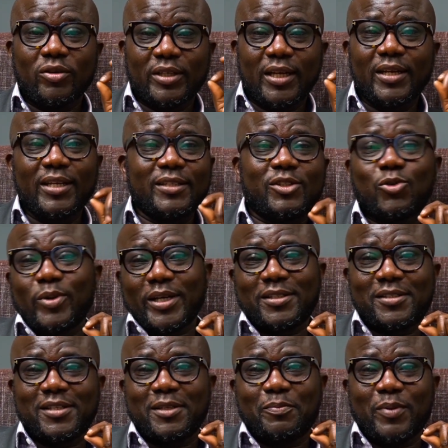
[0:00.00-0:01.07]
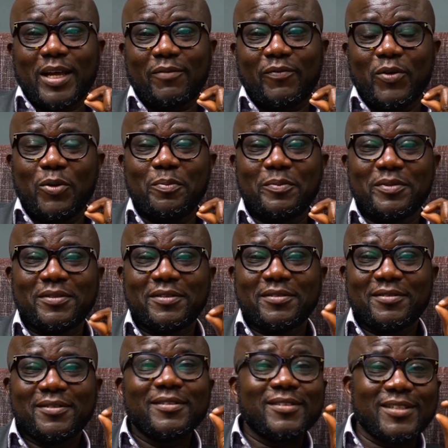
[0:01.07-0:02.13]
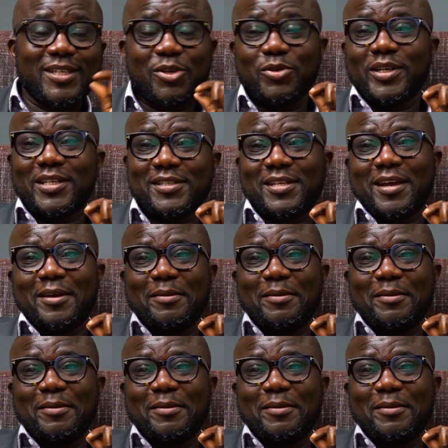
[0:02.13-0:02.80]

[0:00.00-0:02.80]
on the Lead2Xceed platform. See you next